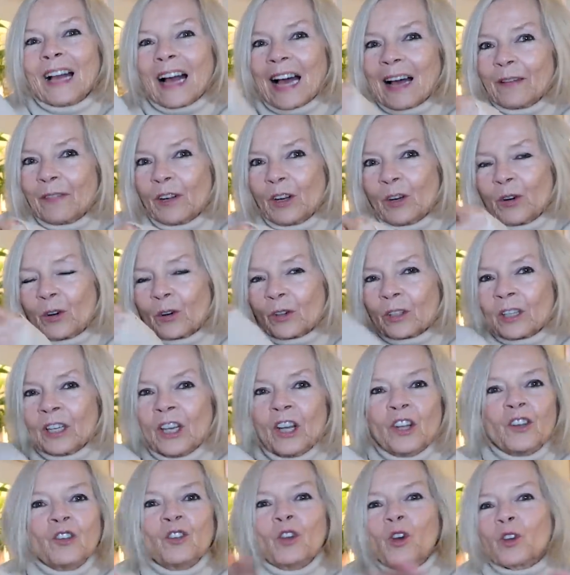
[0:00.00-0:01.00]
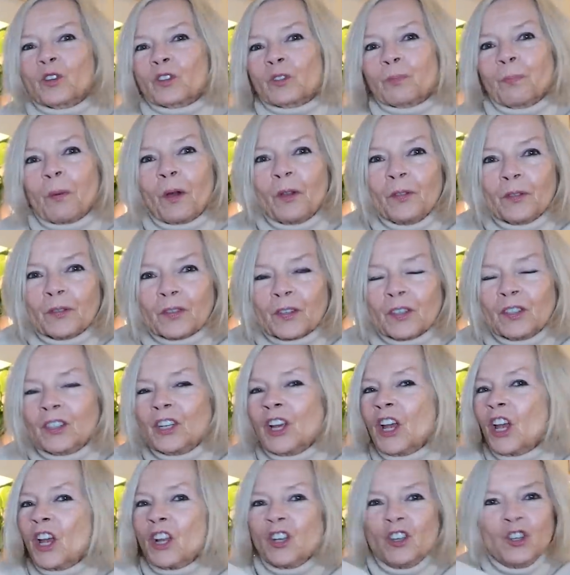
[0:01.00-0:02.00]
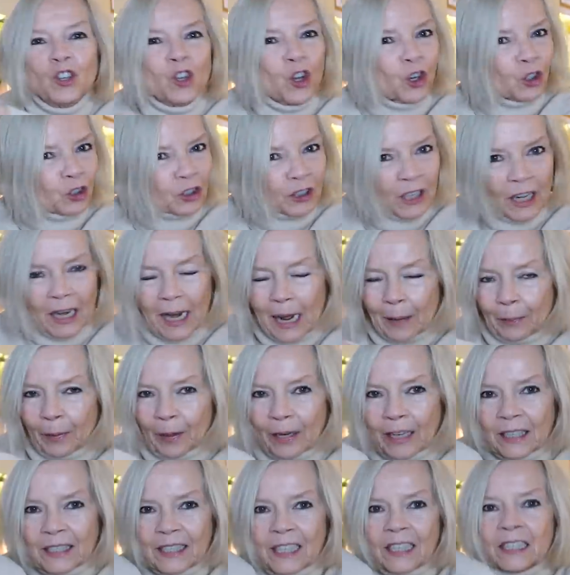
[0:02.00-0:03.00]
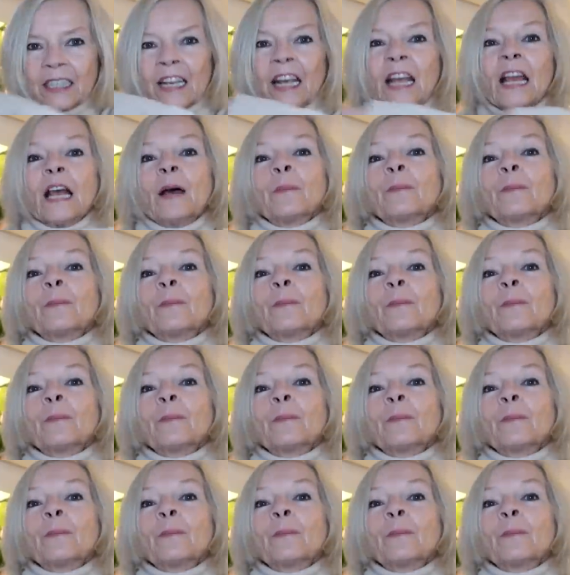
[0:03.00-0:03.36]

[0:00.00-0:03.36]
Have a look. Not sponsored, not collaborated,